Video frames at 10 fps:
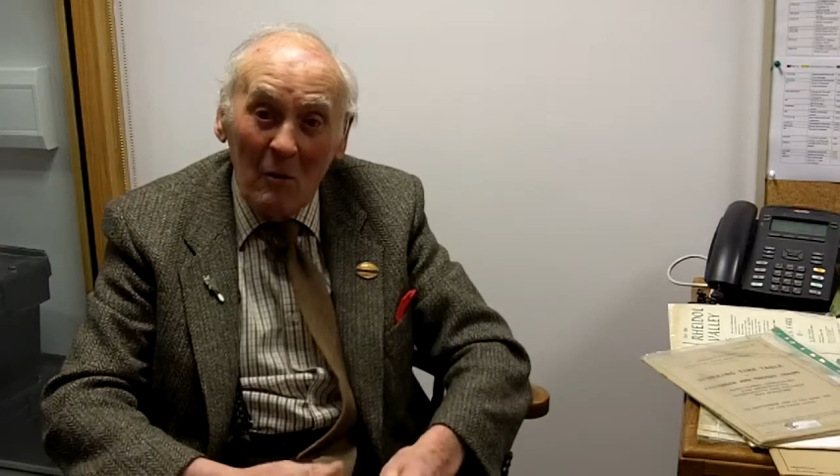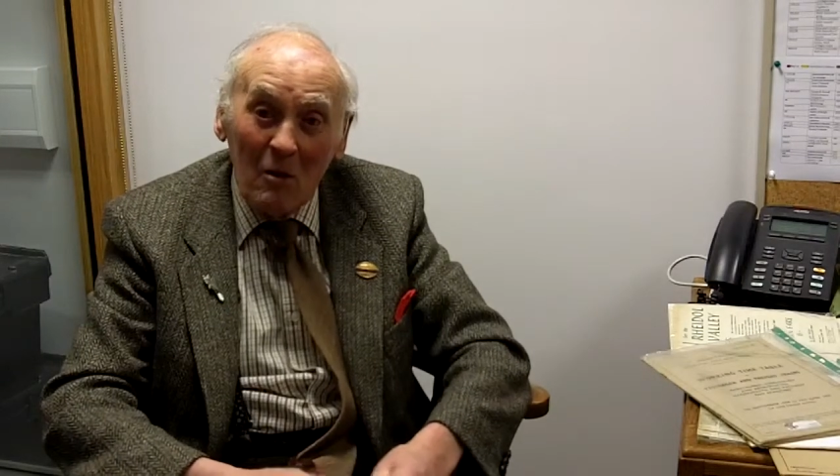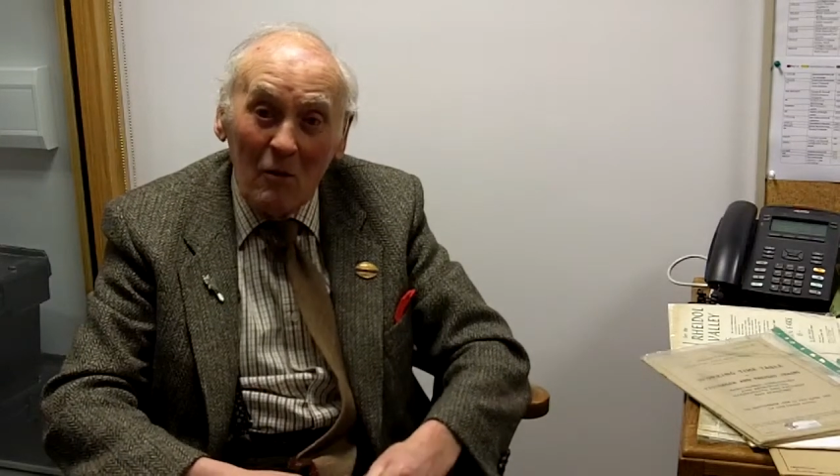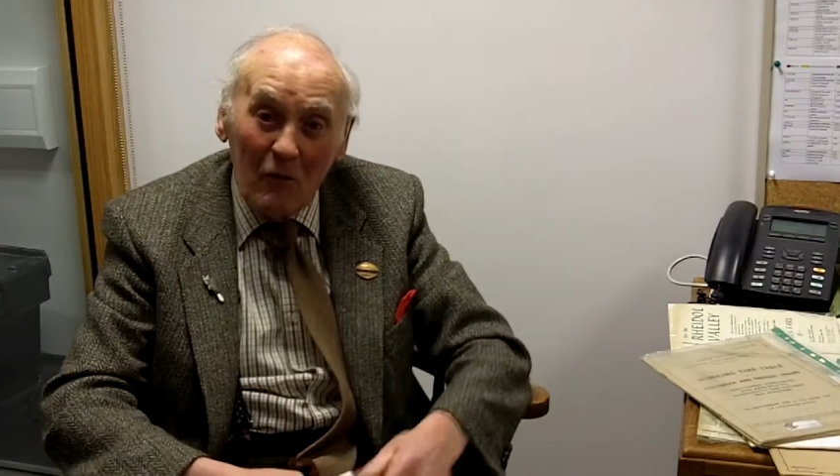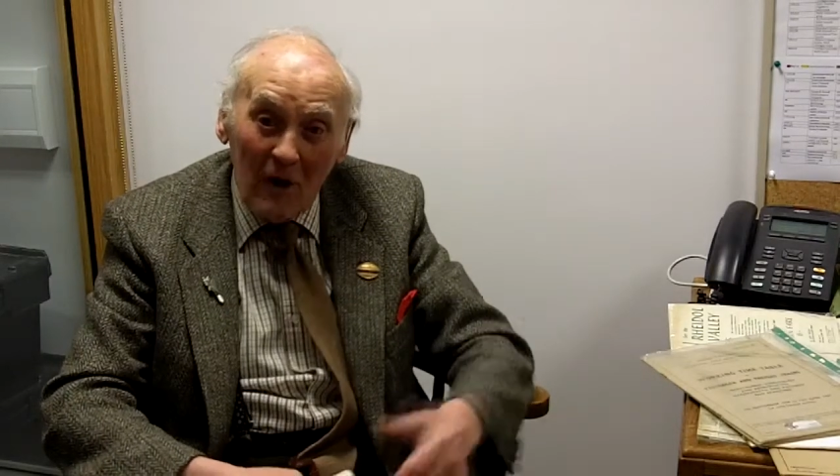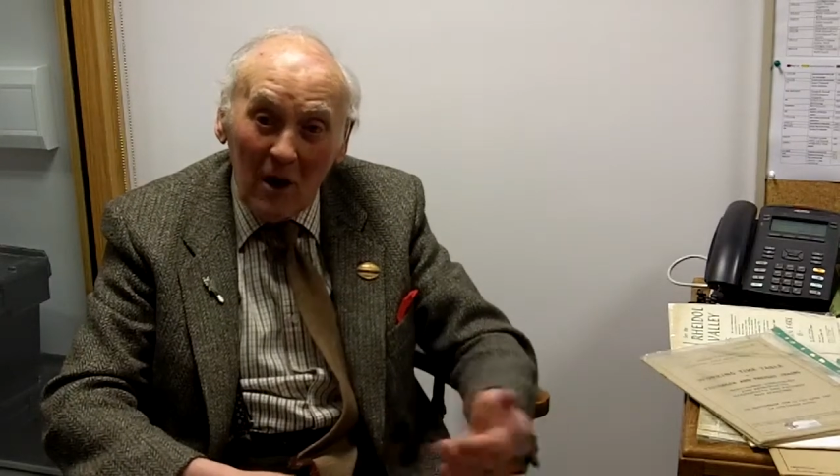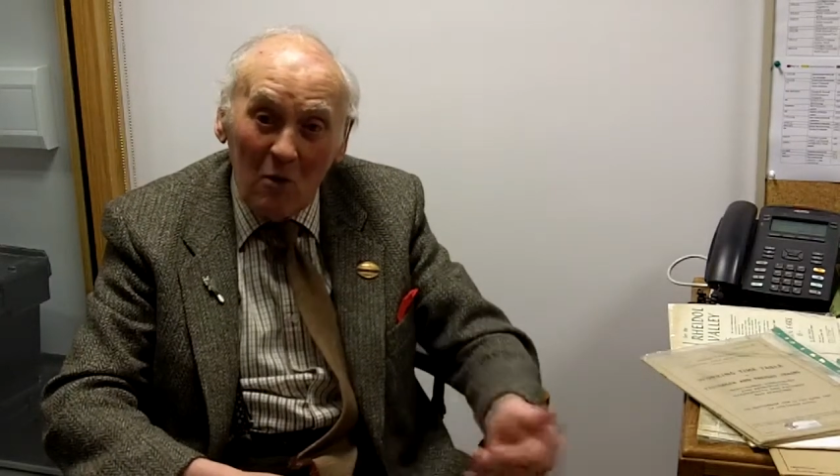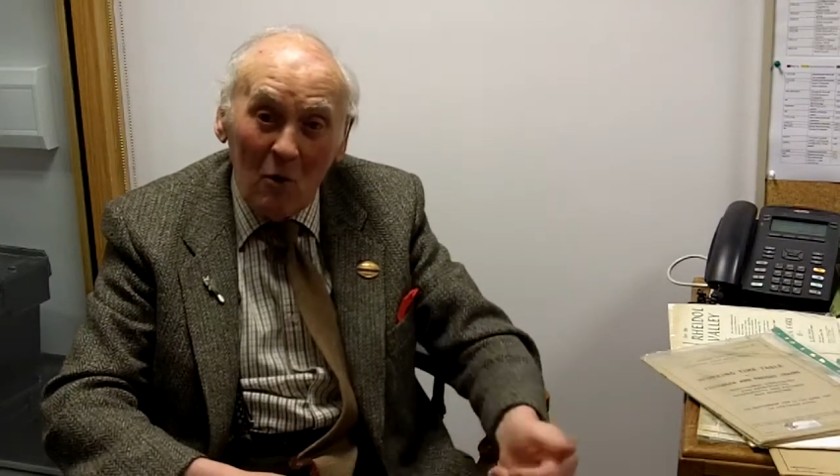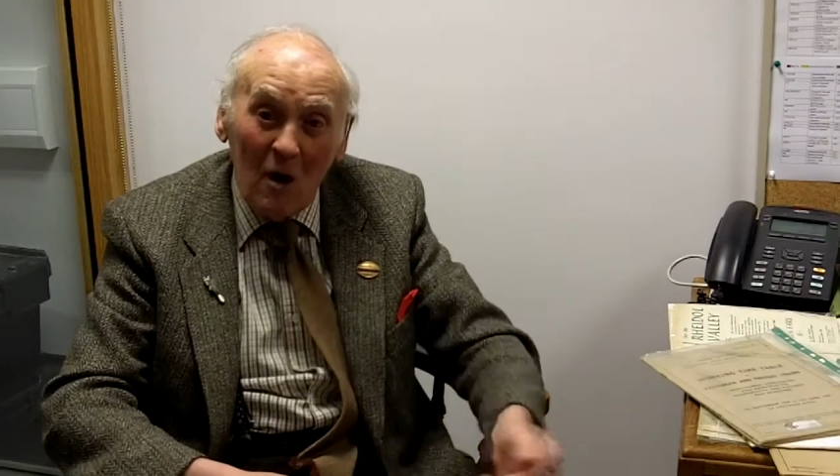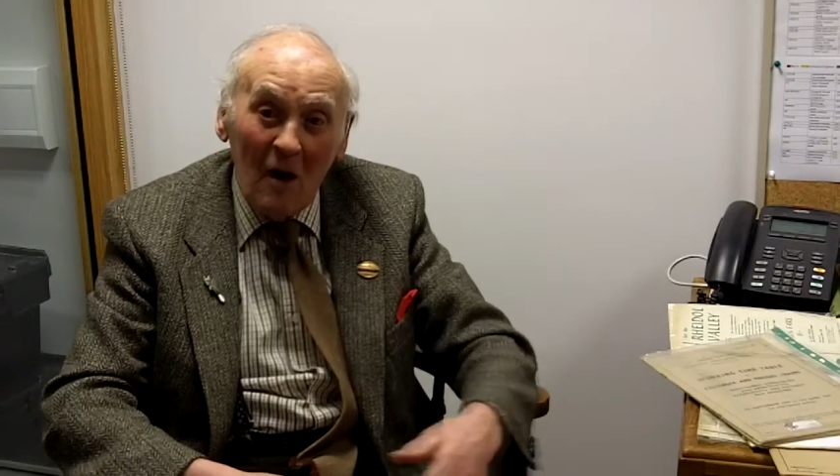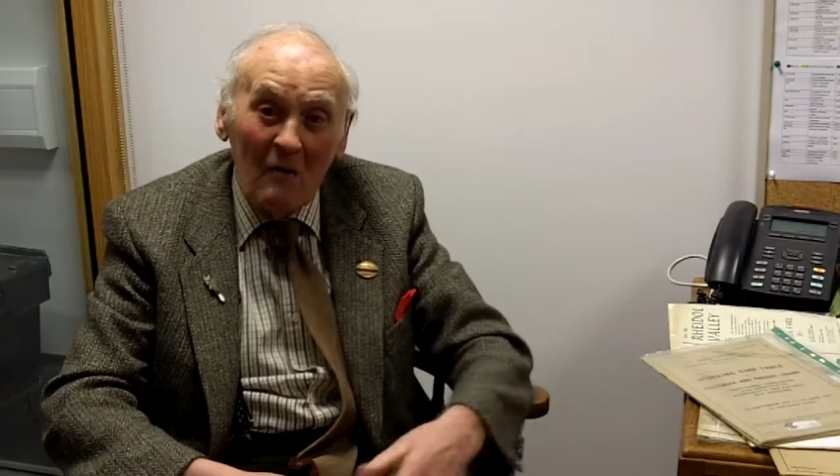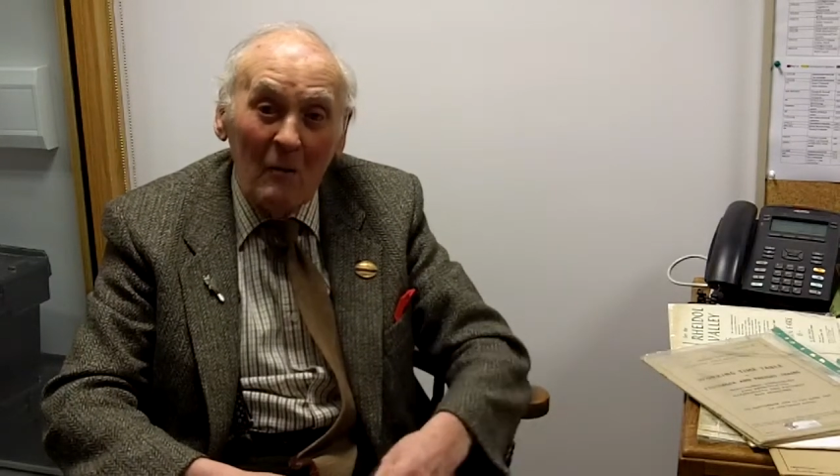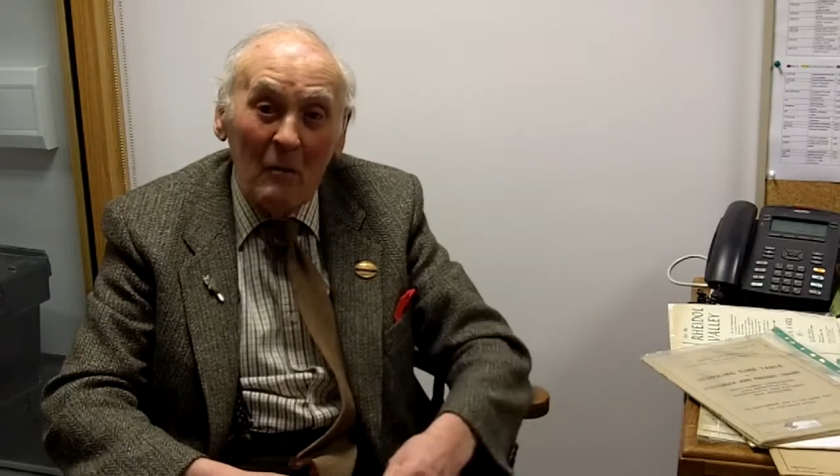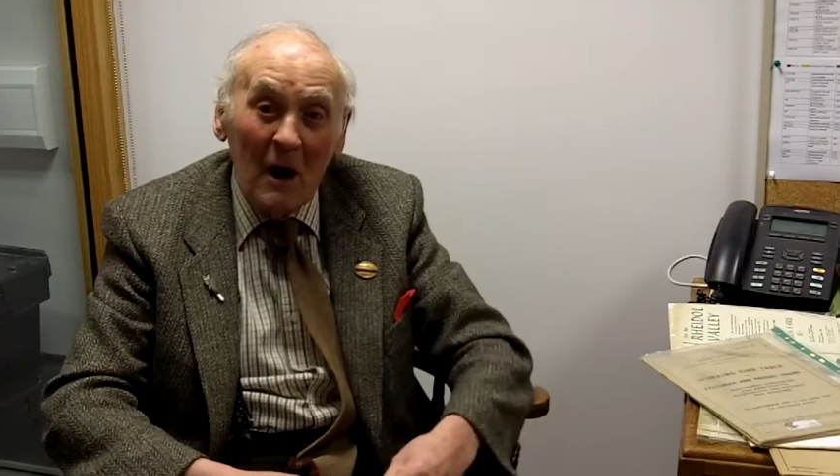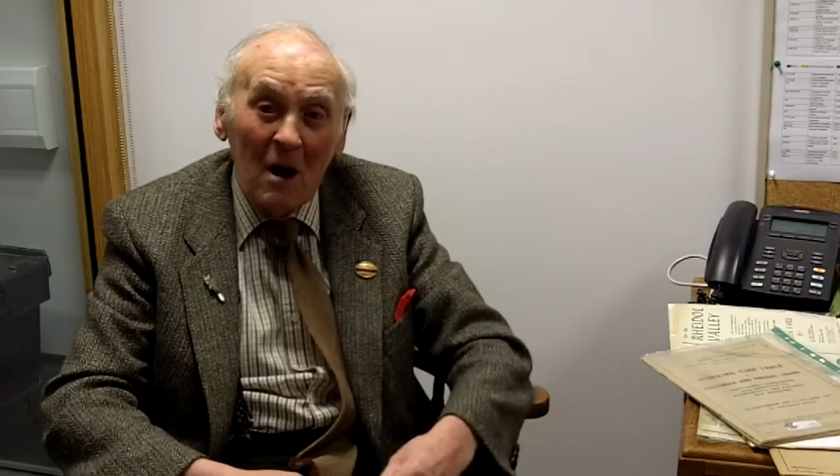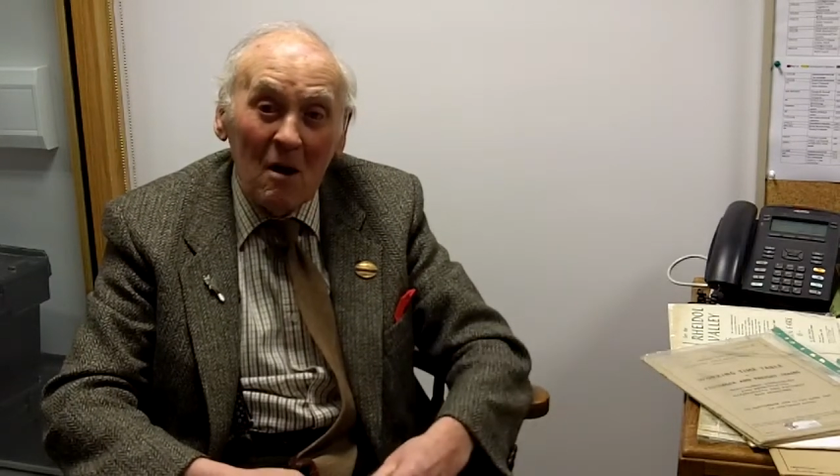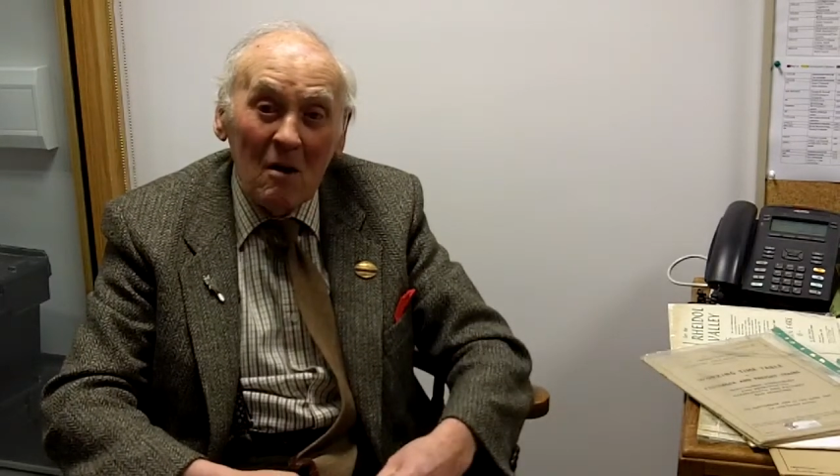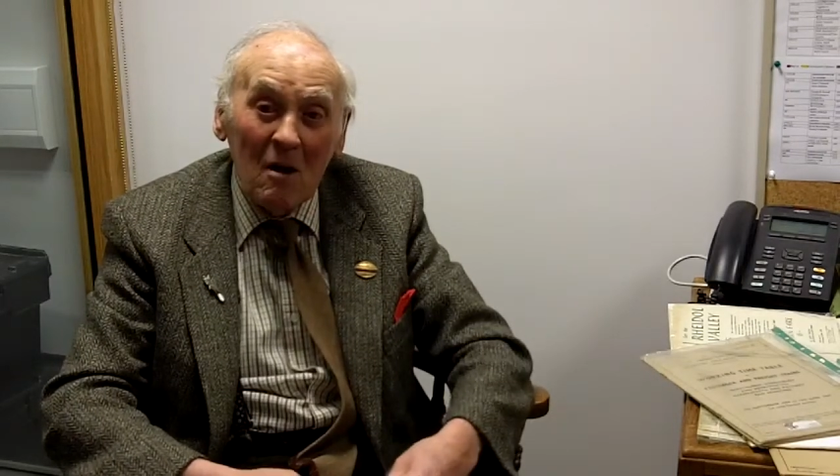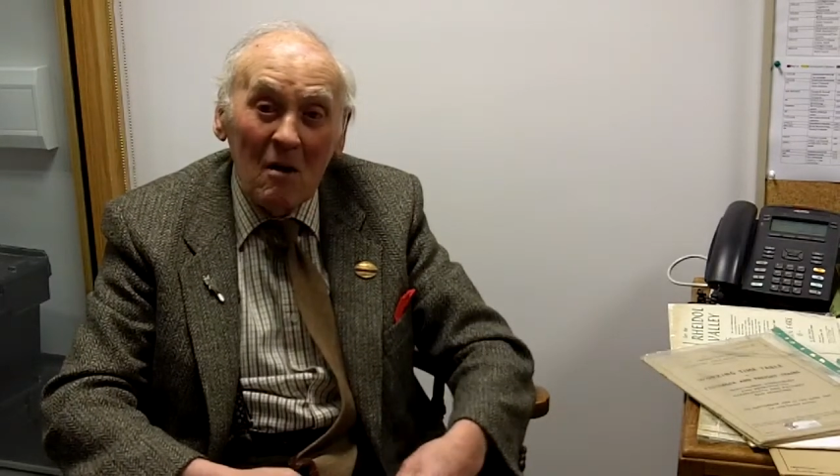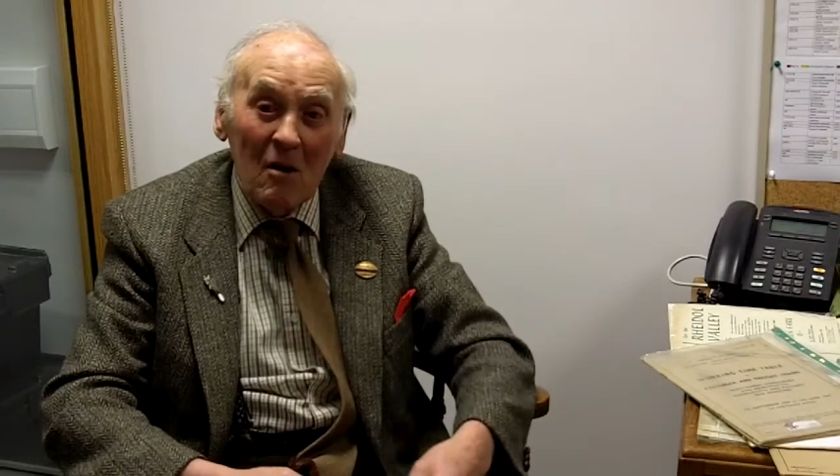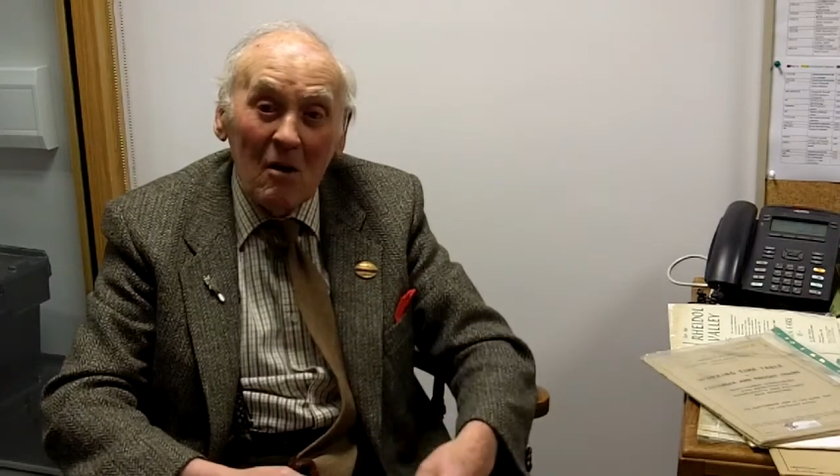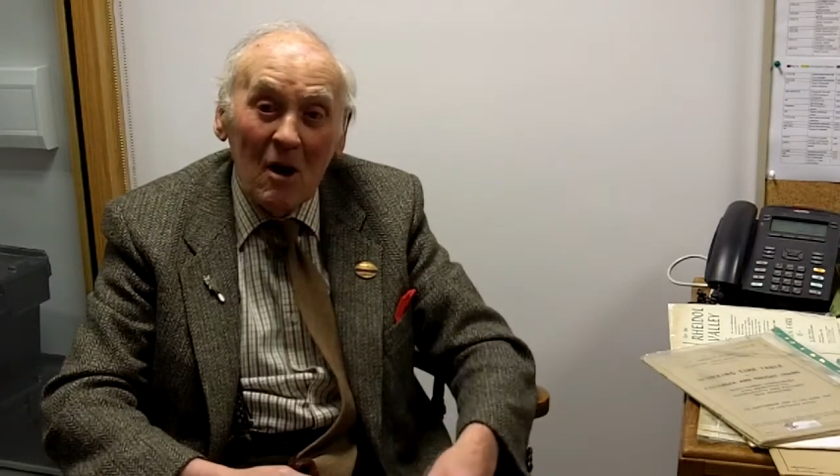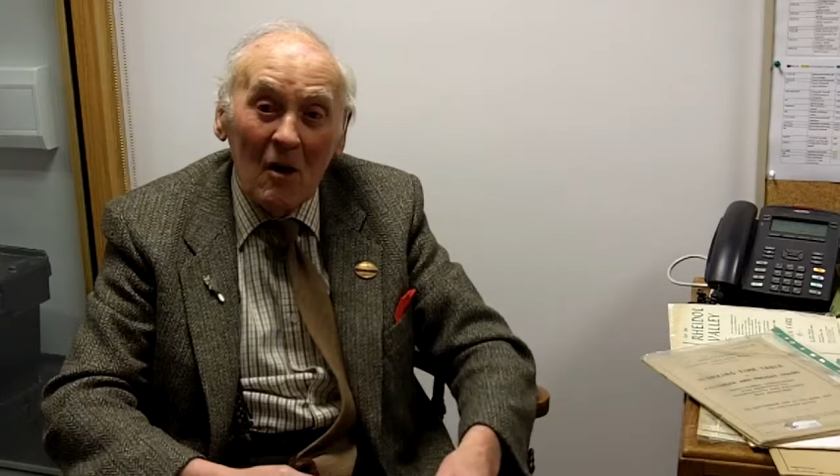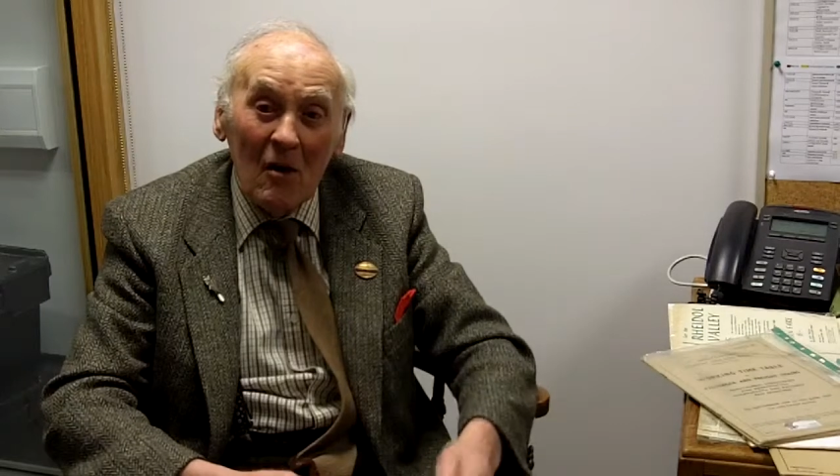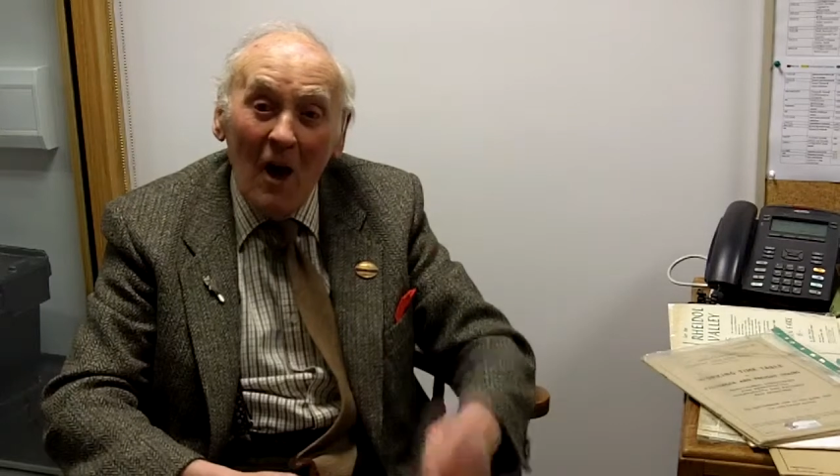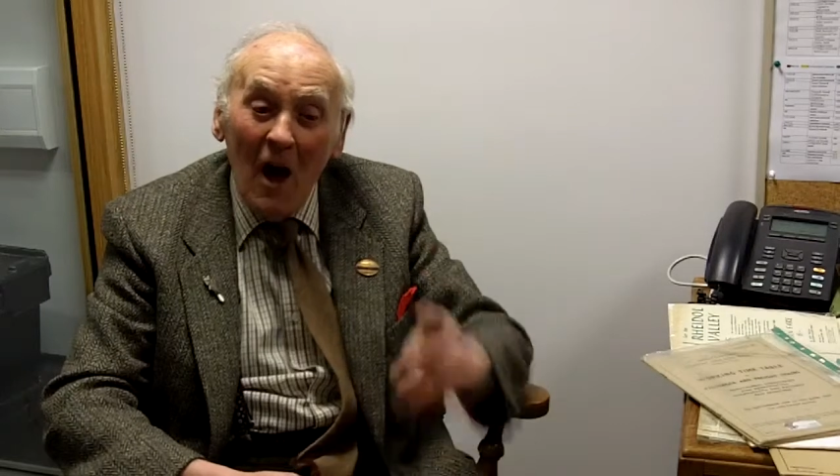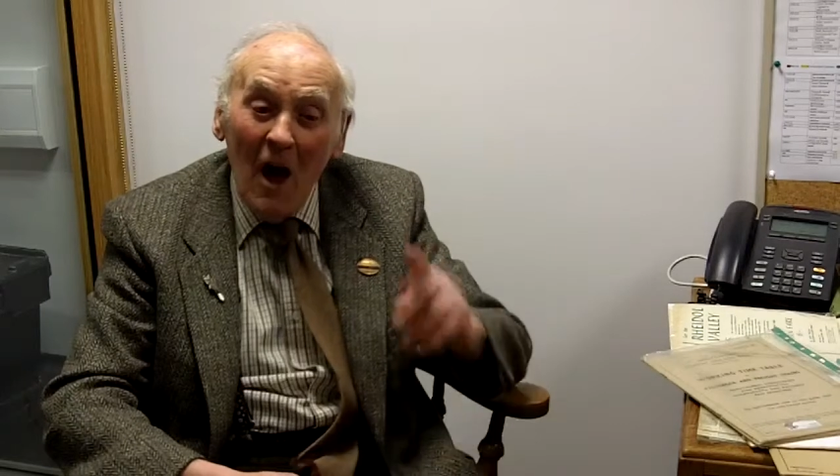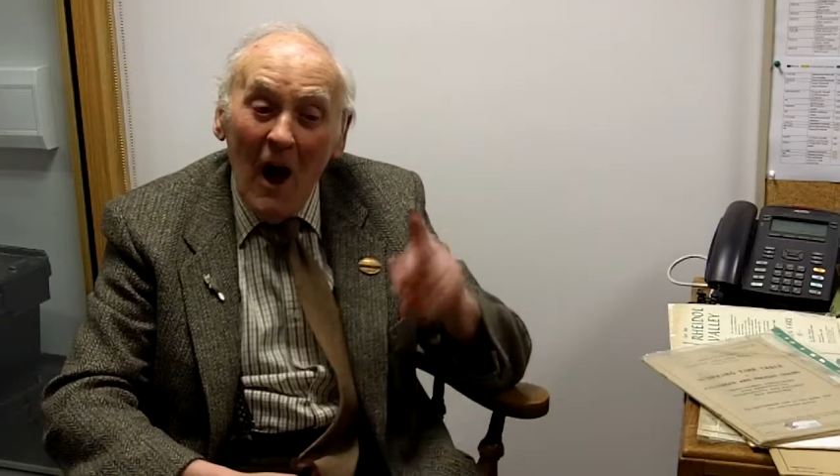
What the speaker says: but the freight would have a banker in the rear.